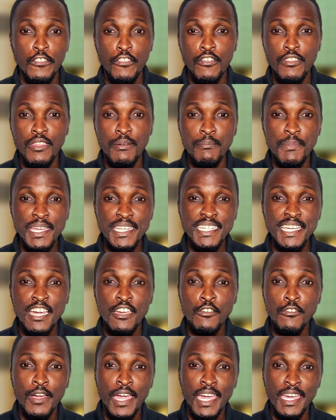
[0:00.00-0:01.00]
though the media
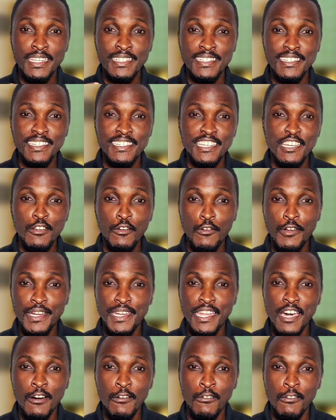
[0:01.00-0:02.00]
you can still
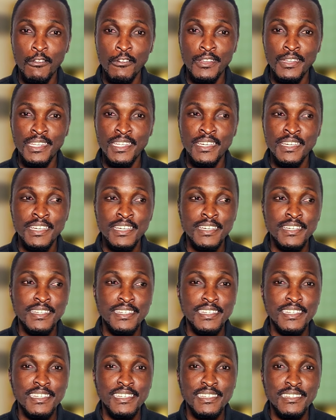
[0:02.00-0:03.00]
re-download
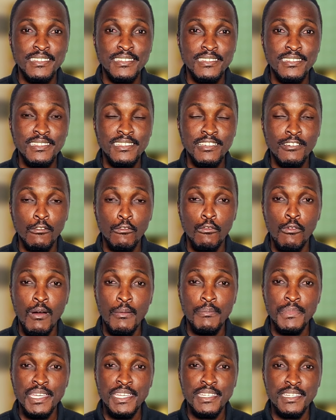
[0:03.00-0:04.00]
since
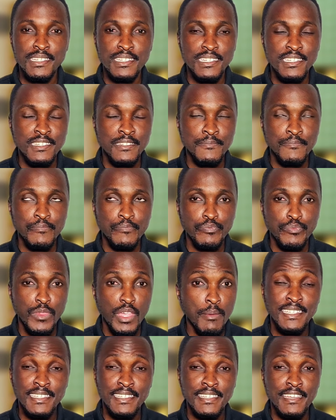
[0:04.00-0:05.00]
Telegram is
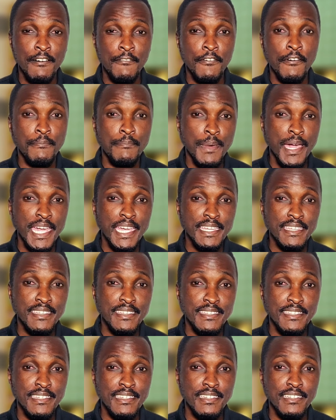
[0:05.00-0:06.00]
server
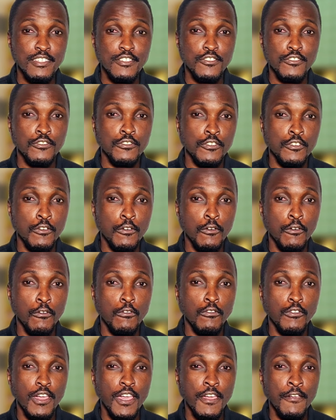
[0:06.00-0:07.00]
based, so your
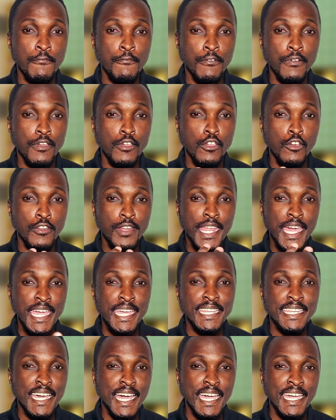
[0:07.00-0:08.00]

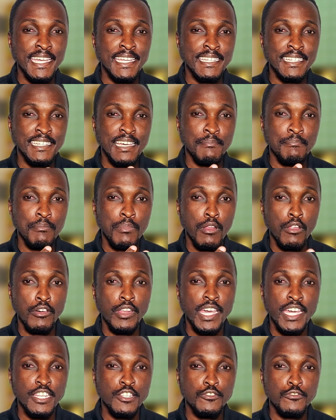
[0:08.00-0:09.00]
data is
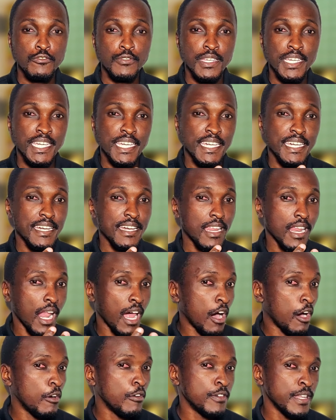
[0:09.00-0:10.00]
uploaded to the
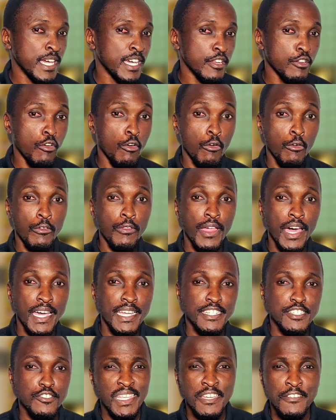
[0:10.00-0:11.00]
cloud and all
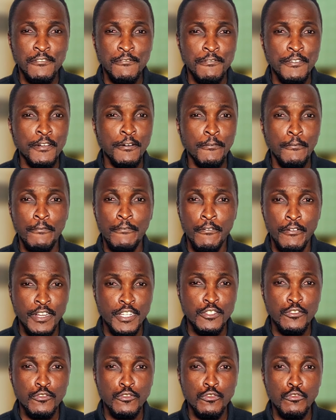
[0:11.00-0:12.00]
that. Just feel
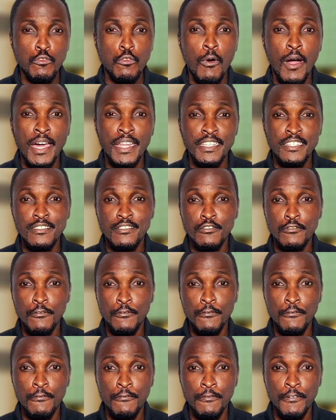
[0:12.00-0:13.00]
free to do what you
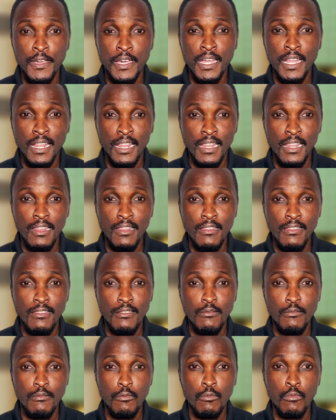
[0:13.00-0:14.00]
feel
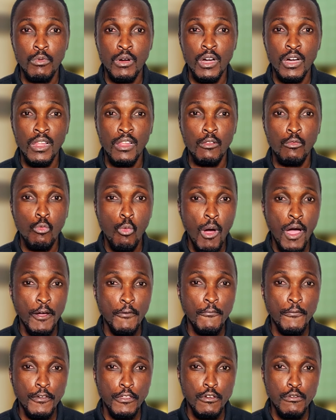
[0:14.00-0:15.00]
will
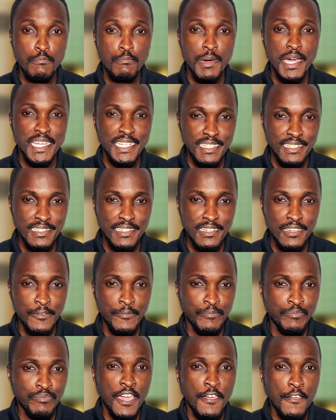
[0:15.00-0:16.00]
work for you best.
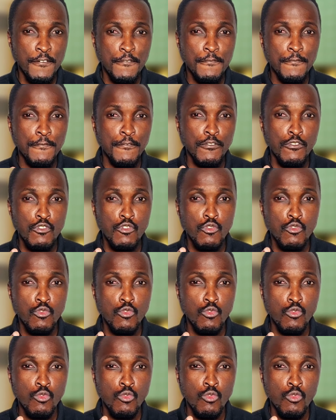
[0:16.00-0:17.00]
If
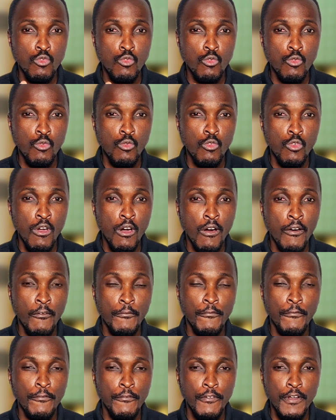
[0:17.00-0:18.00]
you're
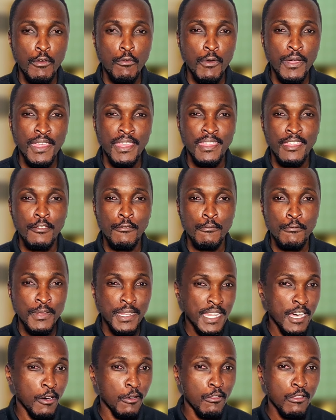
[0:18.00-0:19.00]
free with
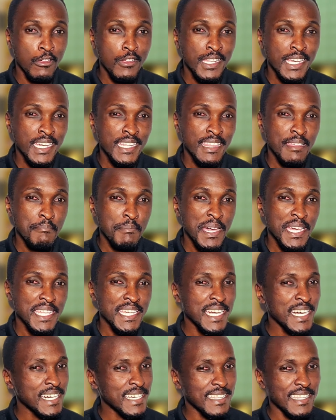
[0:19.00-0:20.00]
re-downloading the
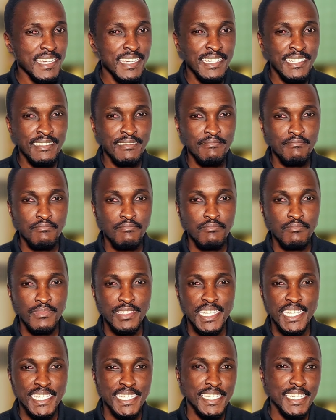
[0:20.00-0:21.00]
media, then
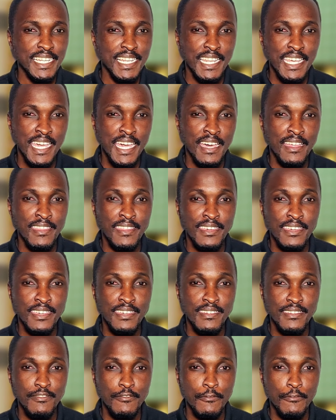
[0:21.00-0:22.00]
just clear the
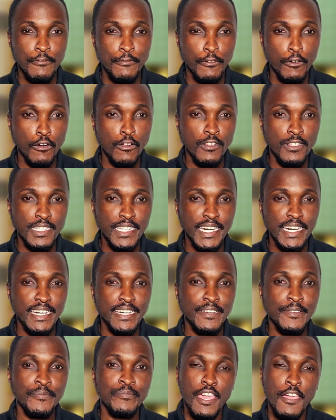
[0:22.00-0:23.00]
folder.
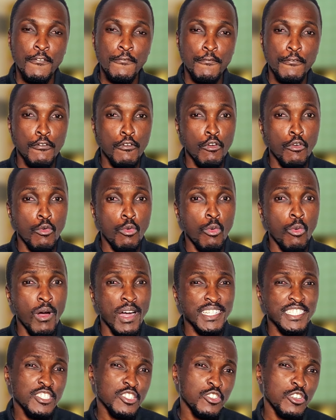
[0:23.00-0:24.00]
If you
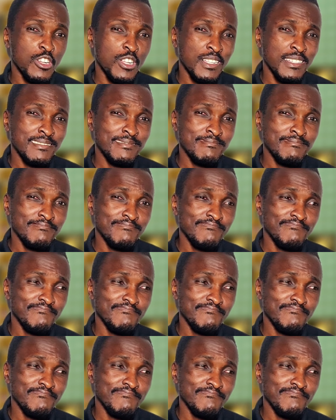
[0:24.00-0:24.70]
at all